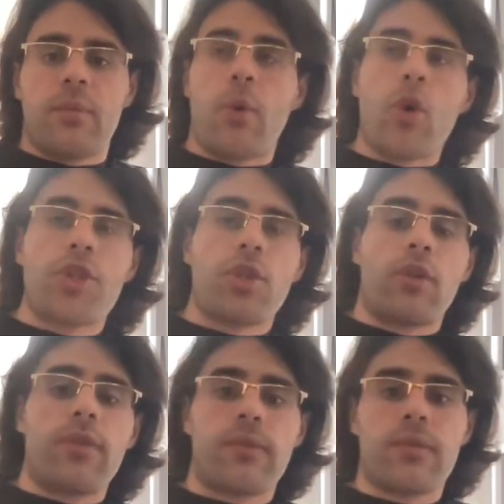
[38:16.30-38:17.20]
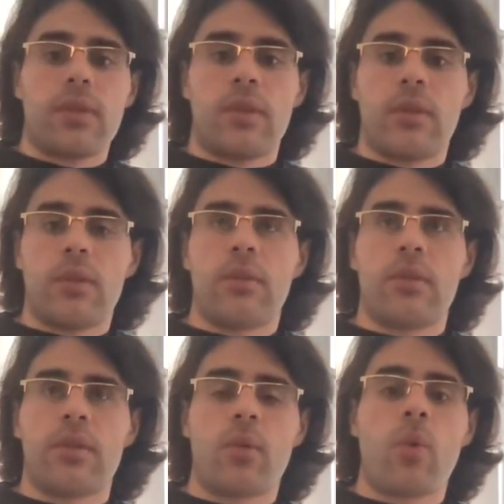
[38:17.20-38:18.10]
portion of
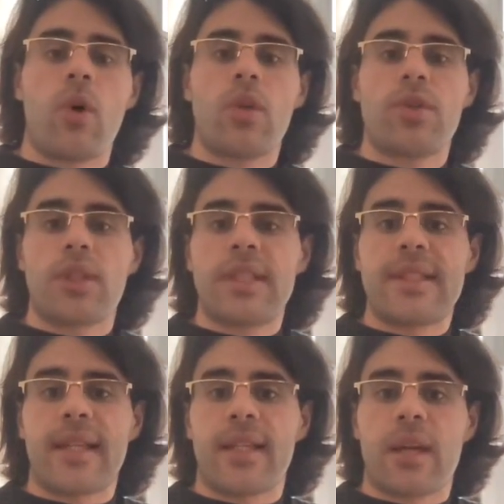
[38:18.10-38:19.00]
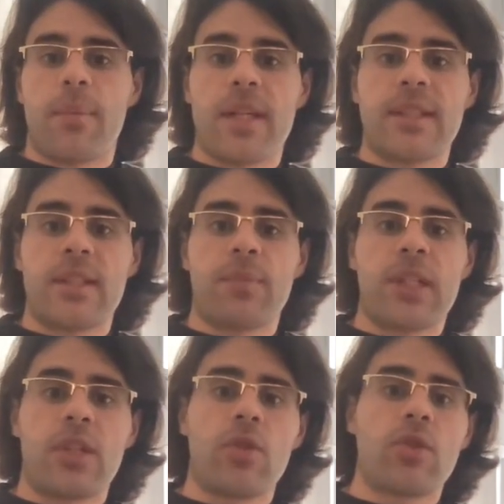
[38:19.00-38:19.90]
the world's installed capacity is
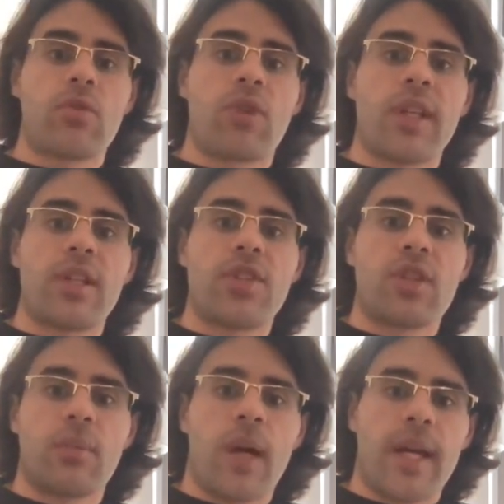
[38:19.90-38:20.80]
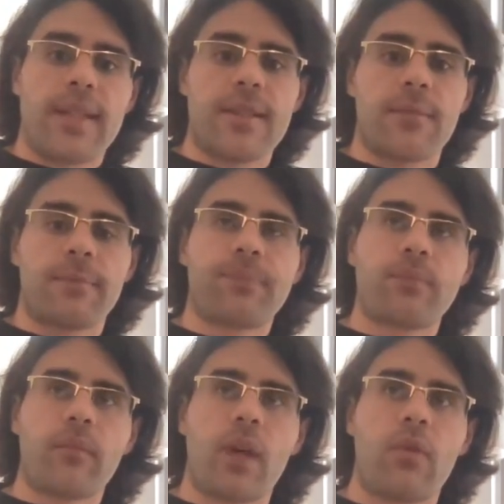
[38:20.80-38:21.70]
being used to run digital mines.
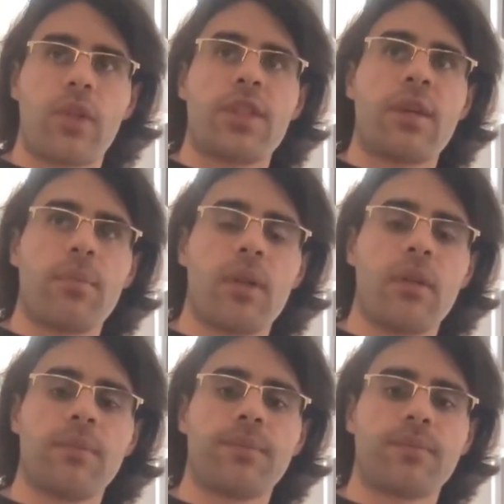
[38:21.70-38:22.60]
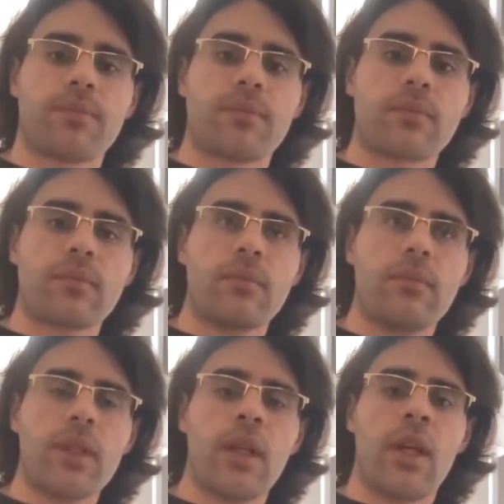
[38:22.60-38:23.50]
For example,
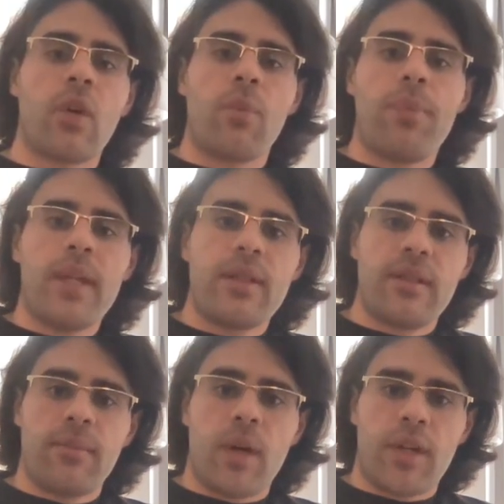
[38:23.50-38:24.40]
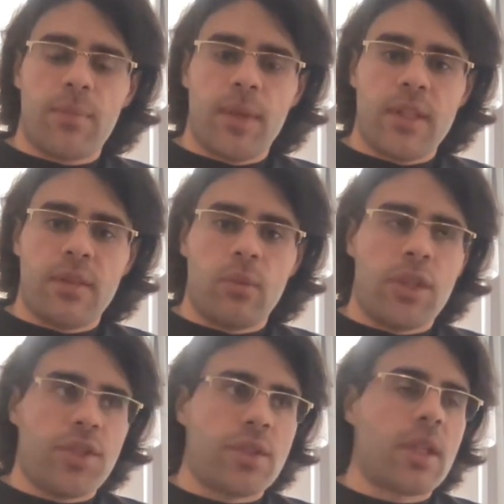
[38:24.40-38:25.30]
in a competitive market-based
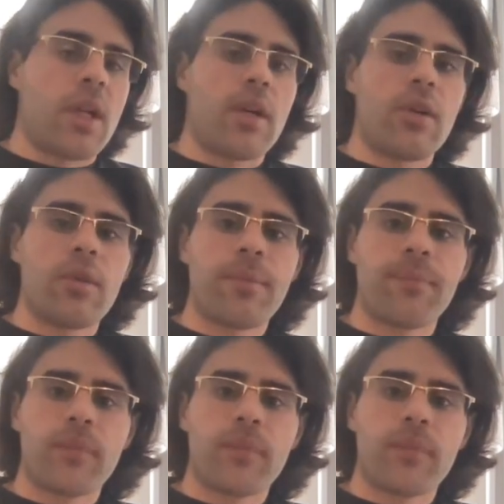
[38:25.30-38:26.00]
emulation scenario,